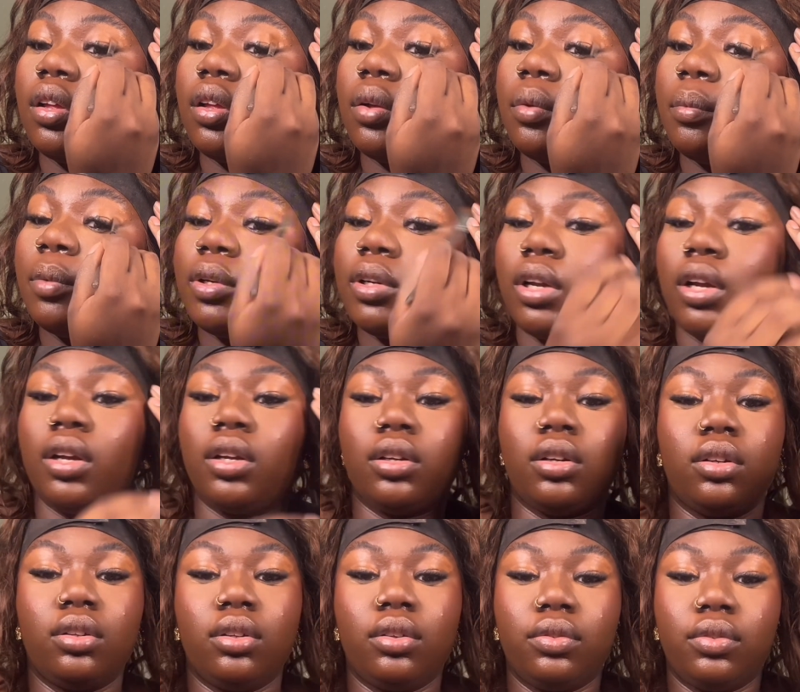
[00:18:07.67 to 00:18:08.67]
but not
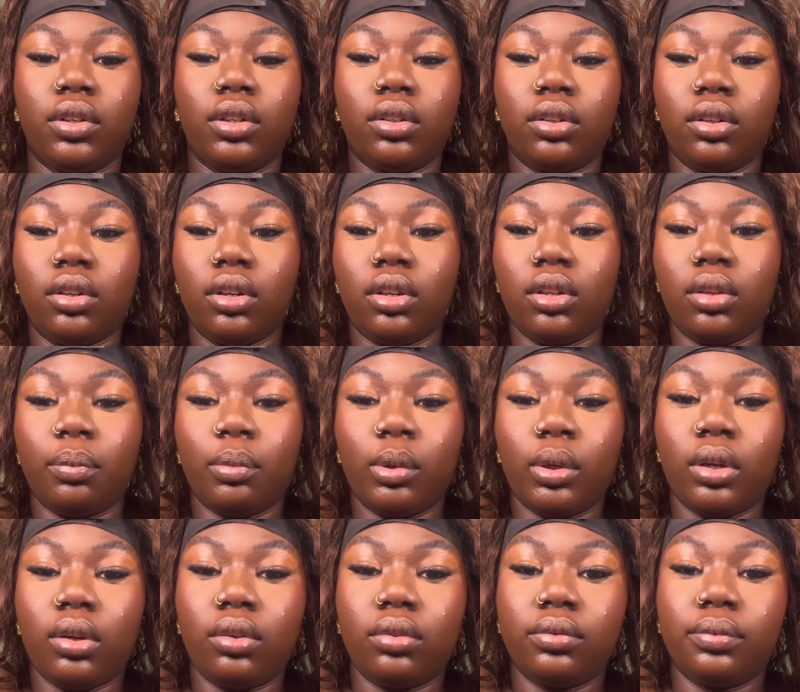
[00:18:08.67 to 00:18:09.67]
on the front of the
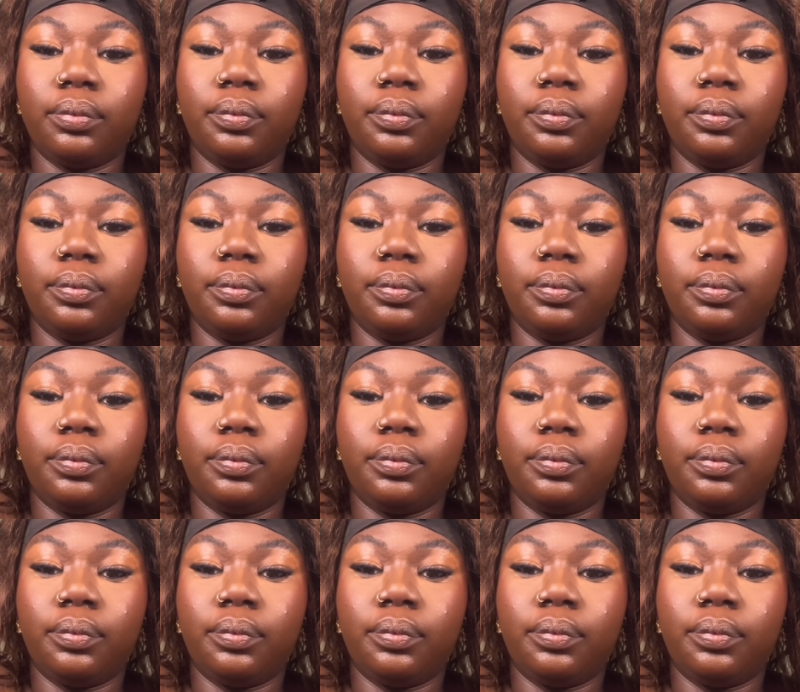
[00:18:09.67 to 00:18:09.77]
brow.